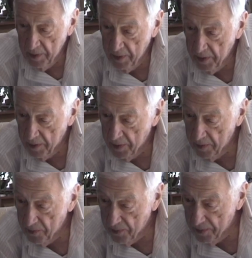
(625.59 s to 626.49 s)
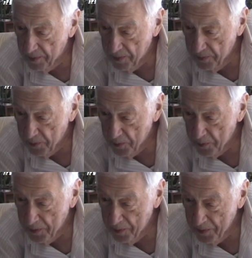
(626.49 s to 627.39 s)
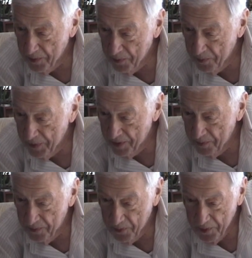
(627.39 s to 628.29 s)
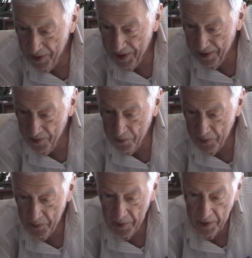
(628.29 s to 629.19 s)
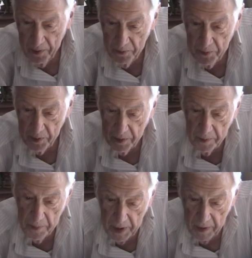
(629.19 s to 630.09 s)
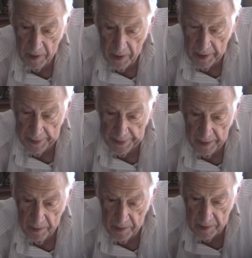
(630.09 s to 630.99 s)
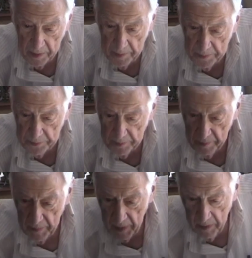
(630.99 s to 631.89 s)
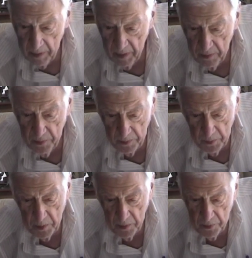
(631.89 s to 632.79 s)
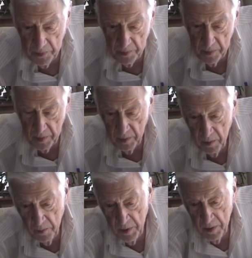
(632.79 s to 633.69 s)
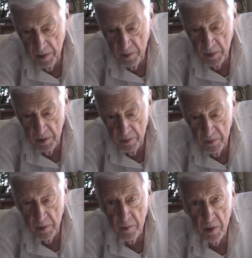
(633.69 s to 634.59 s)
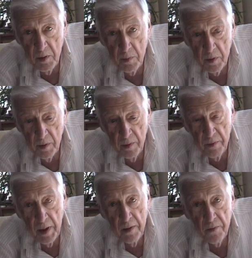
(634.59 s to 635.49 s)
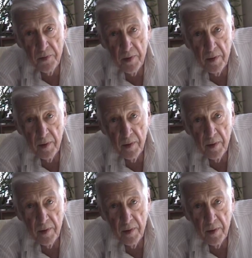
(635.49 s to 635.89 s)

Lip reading: Yeah, that's the first one was in 48. This was in 84, and it's of course already in my much more advanced